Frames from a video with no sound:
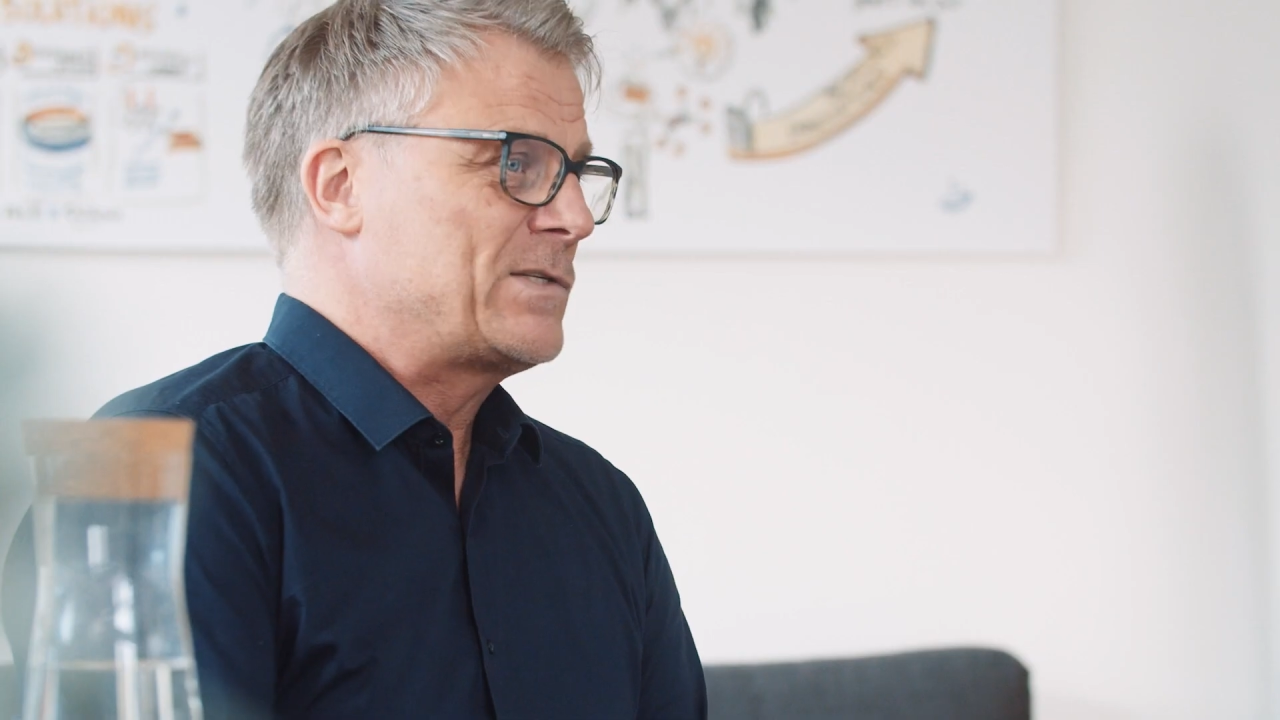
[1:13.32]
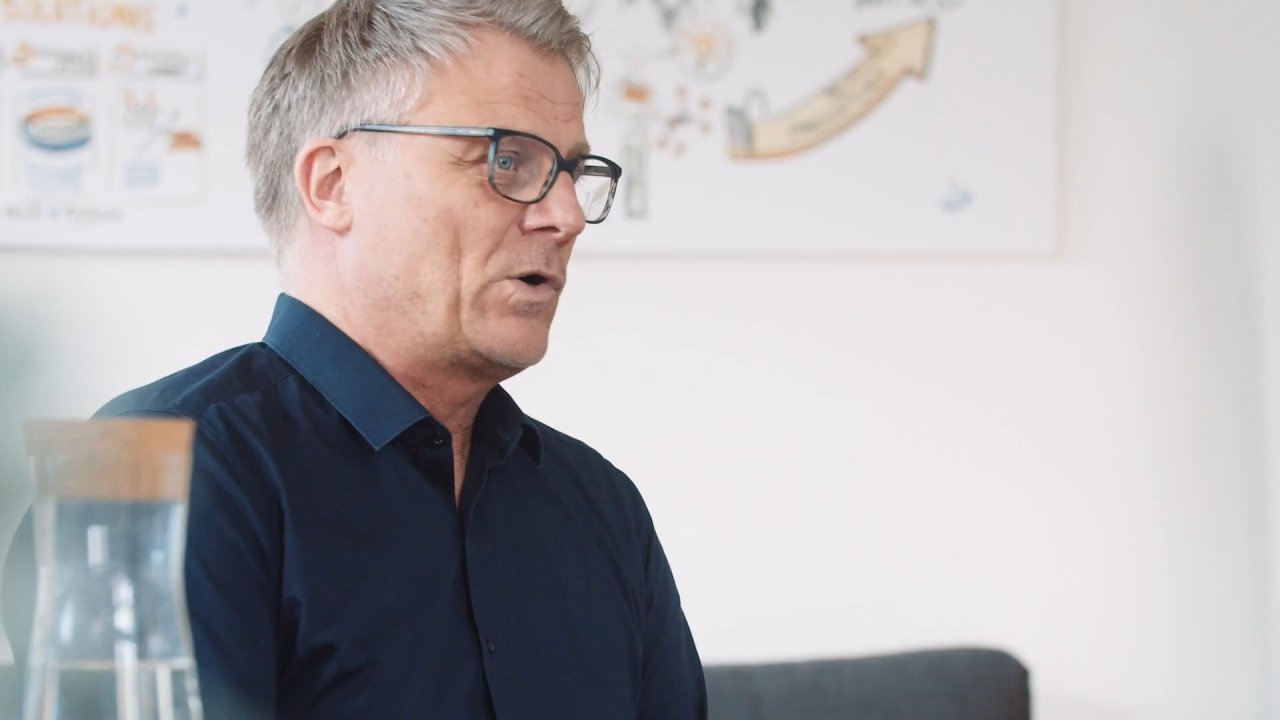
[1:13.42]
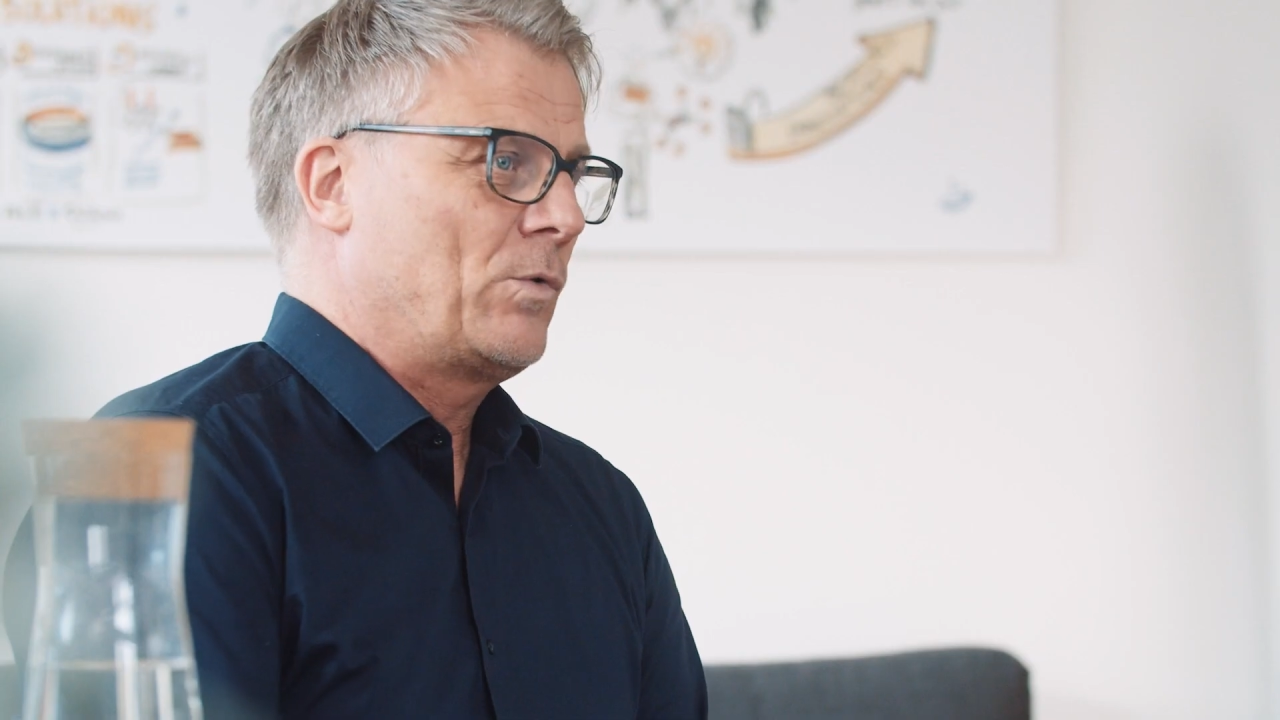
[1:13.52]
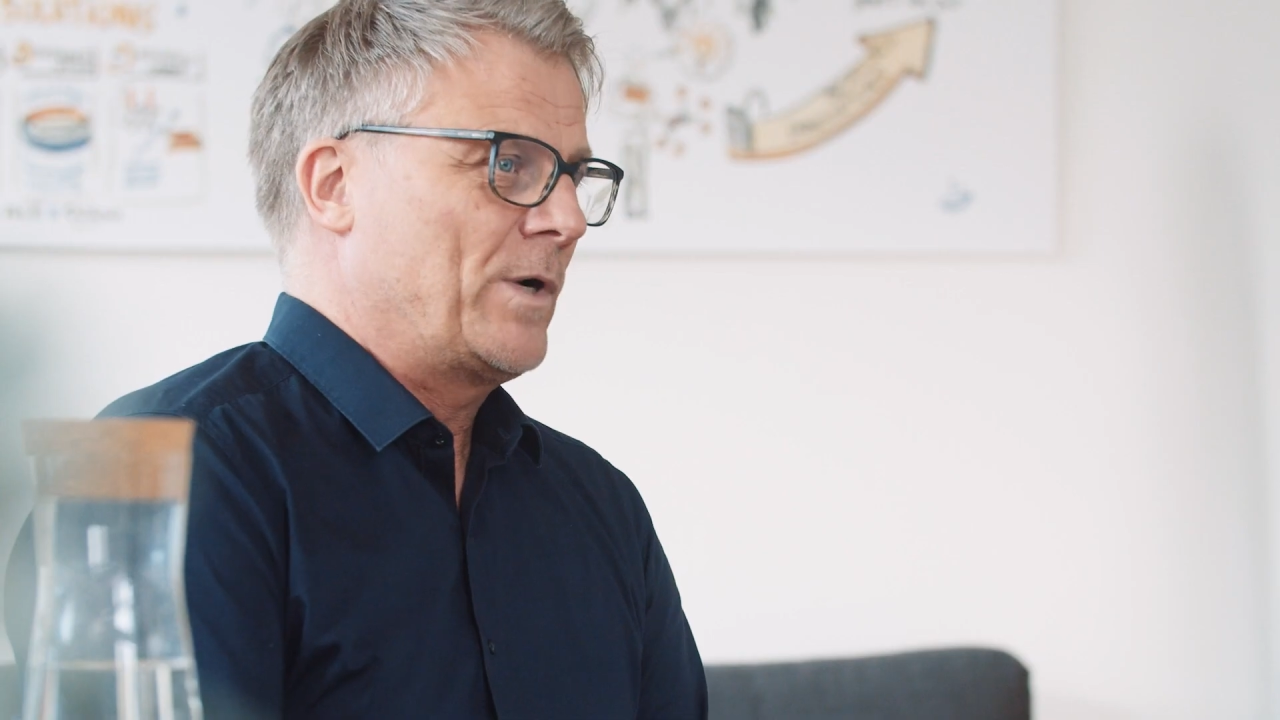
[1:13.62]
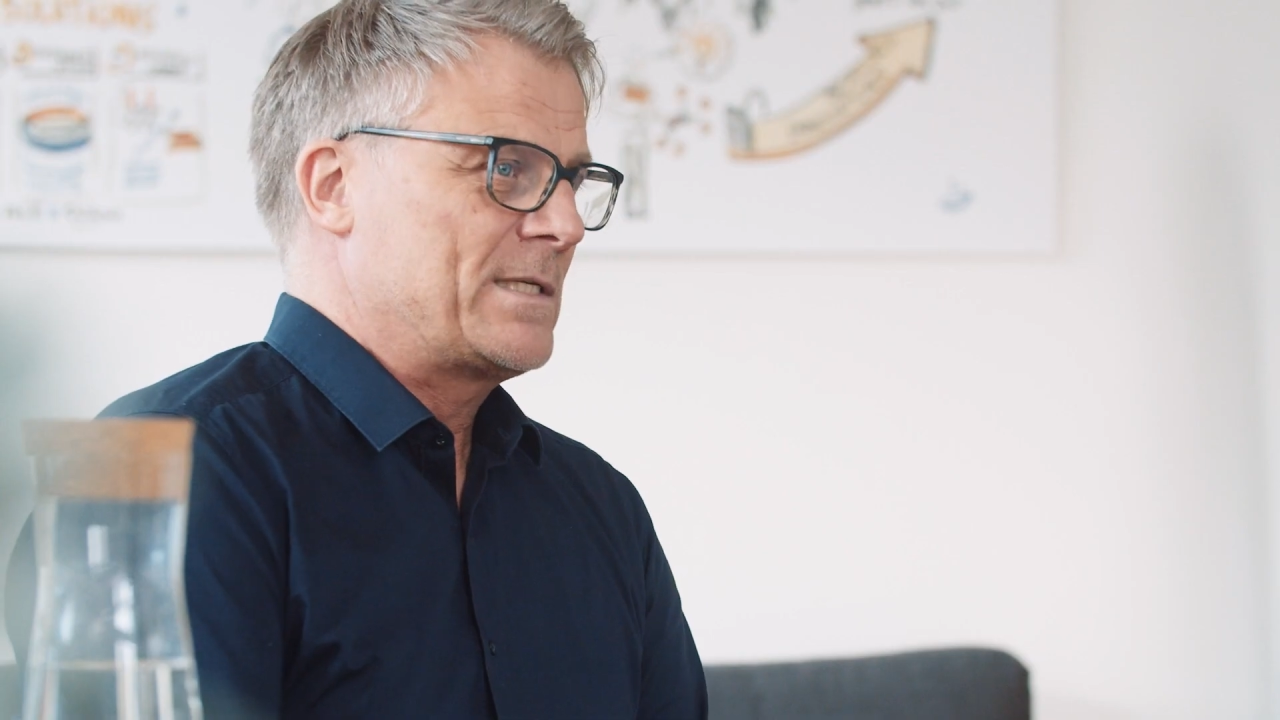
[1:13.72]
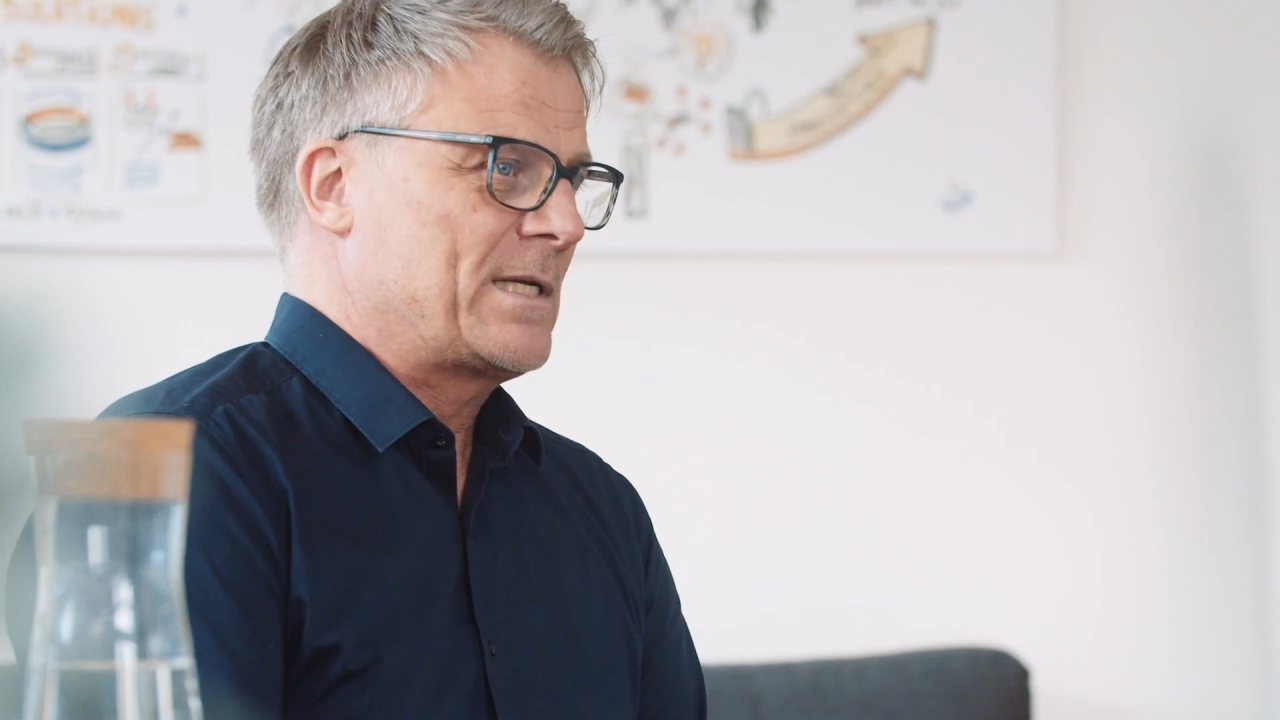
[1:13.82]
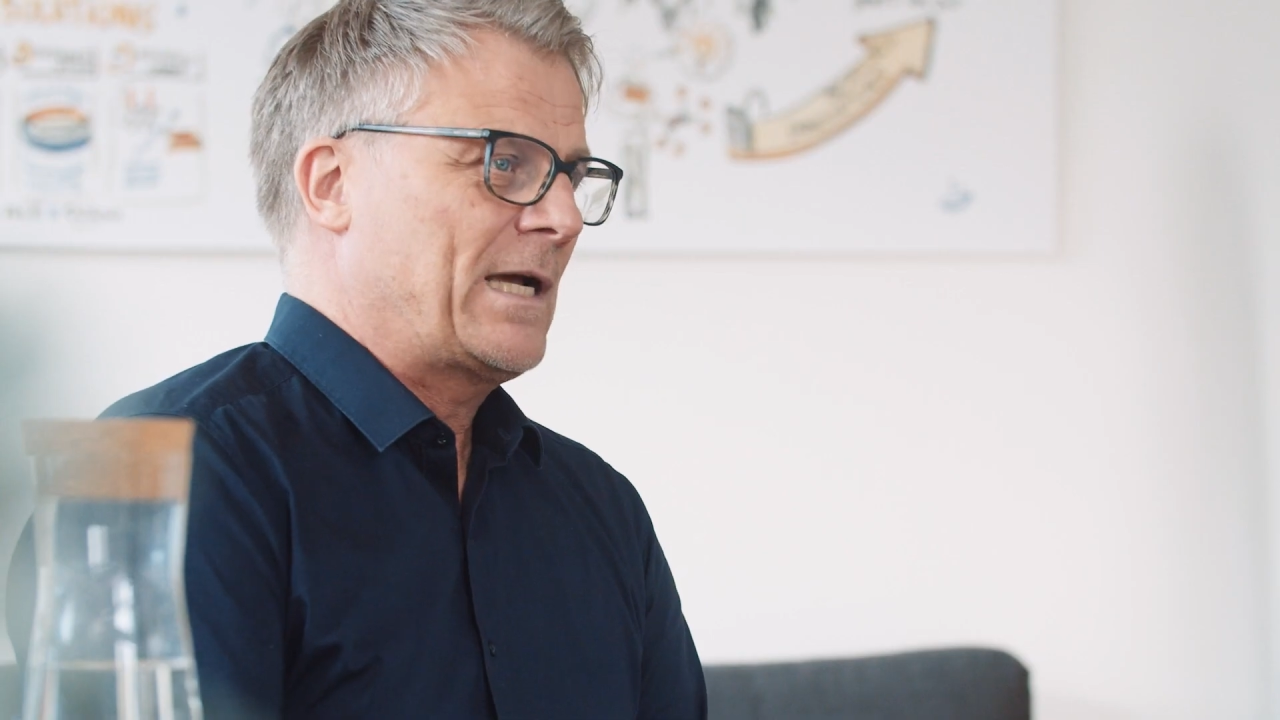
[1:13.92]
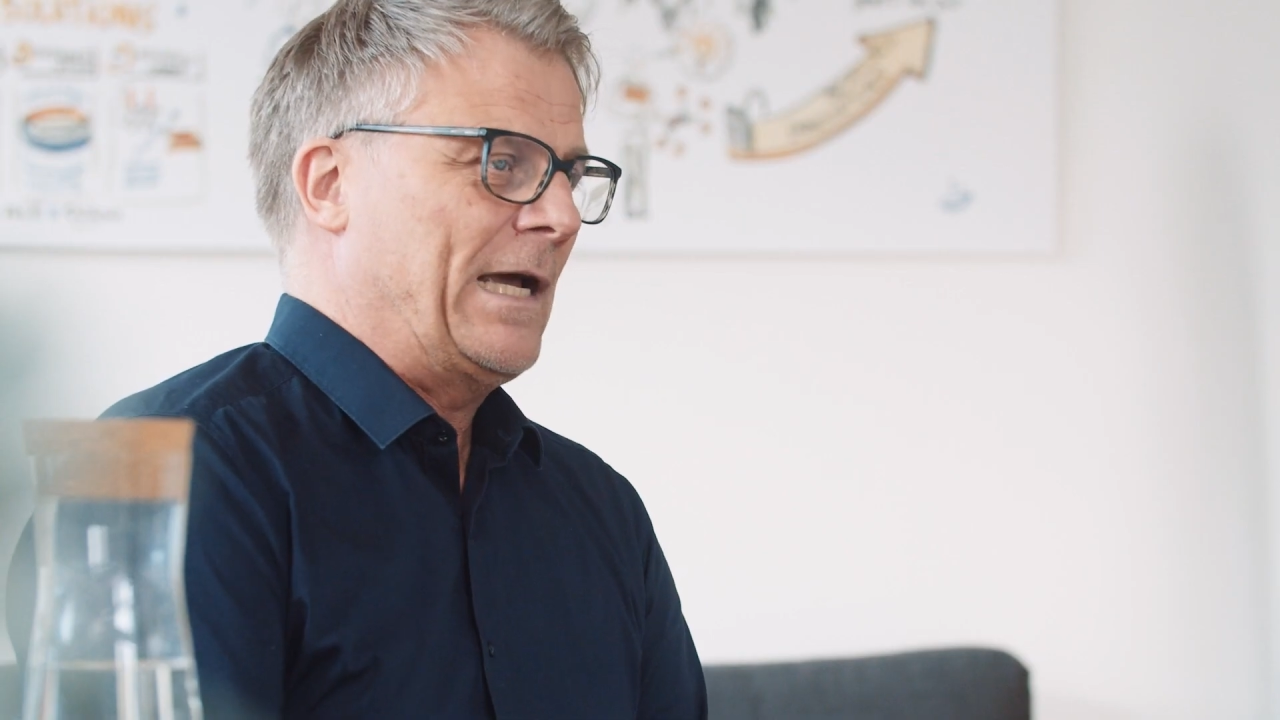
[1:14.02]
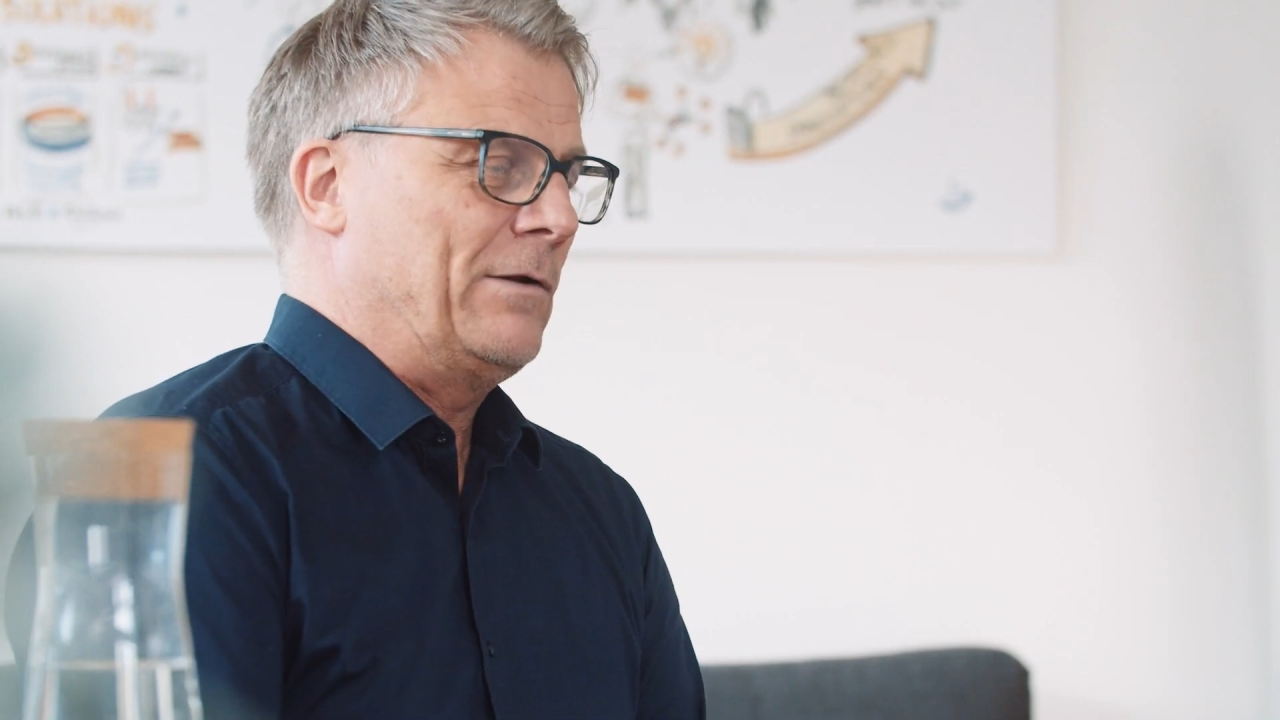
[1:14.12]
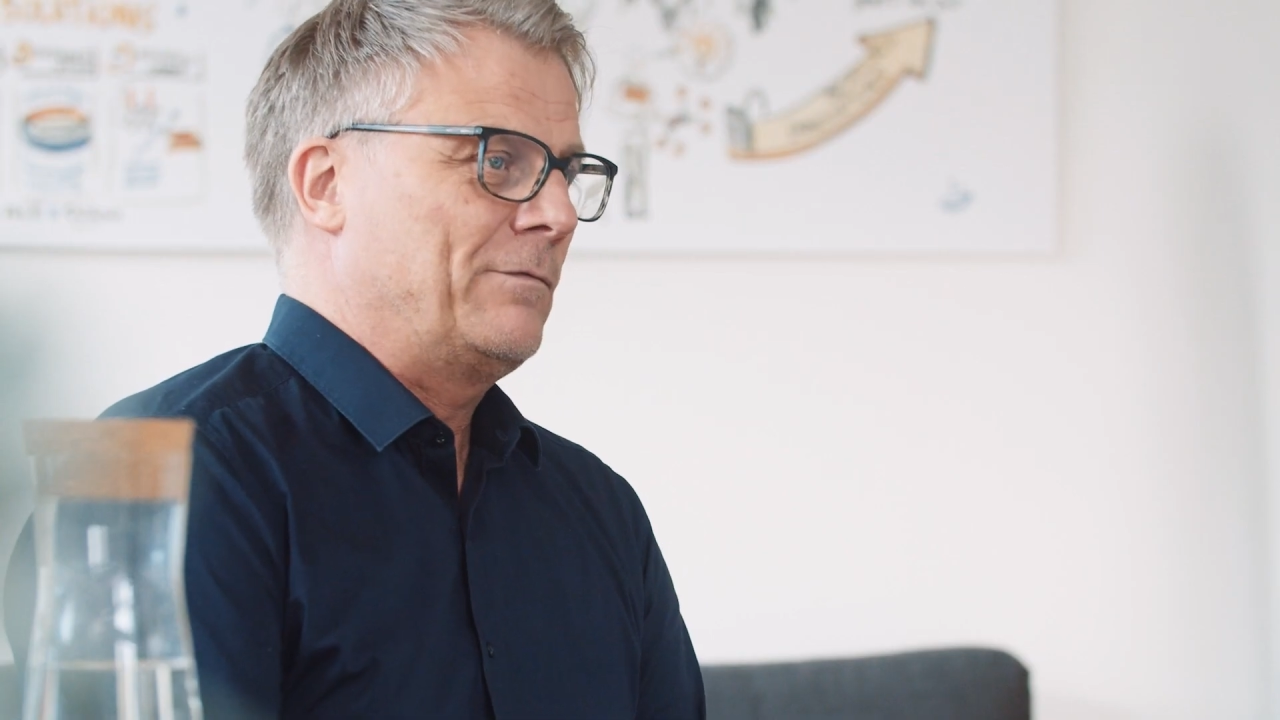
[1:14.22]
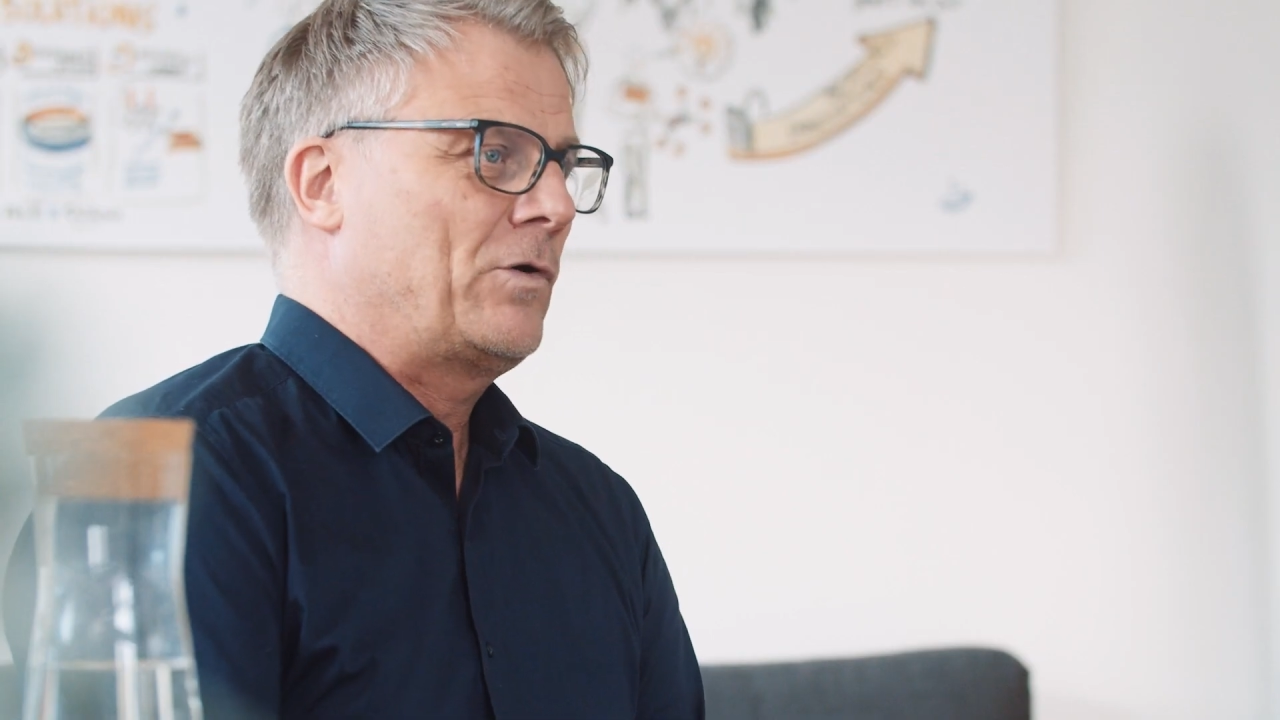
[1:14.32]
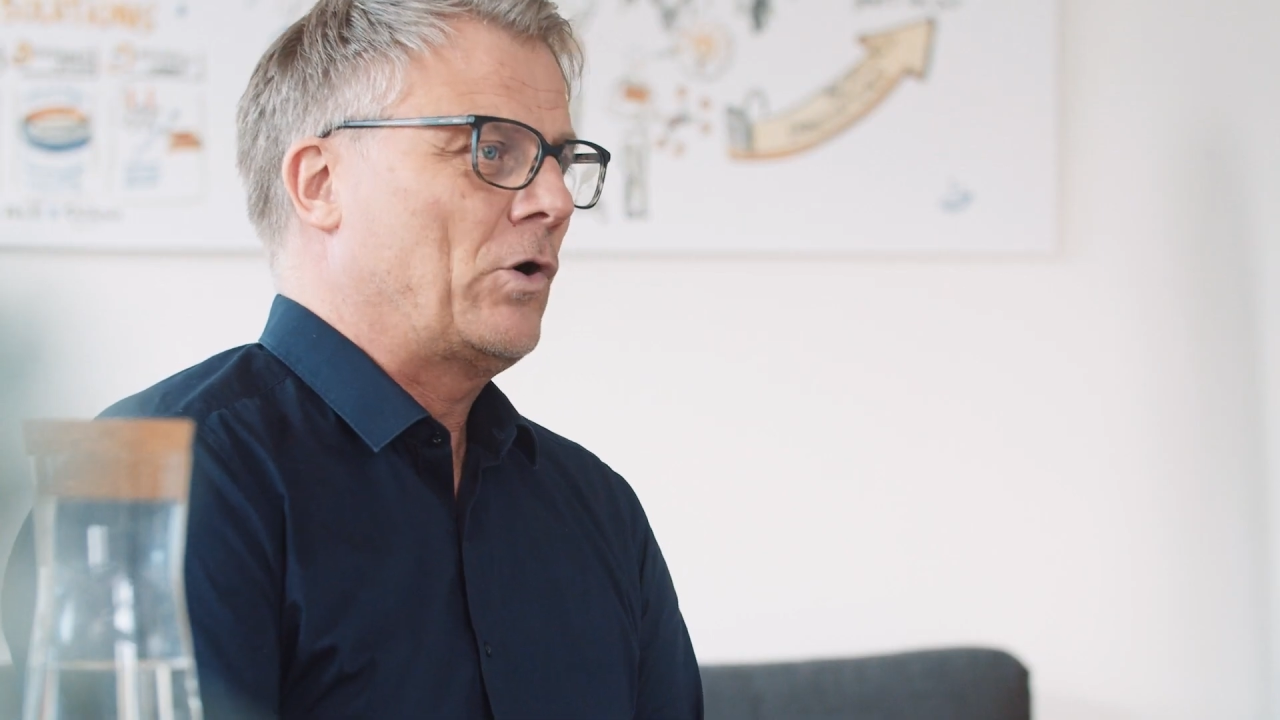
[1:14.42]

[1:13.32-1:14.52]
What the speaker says: is always a kind of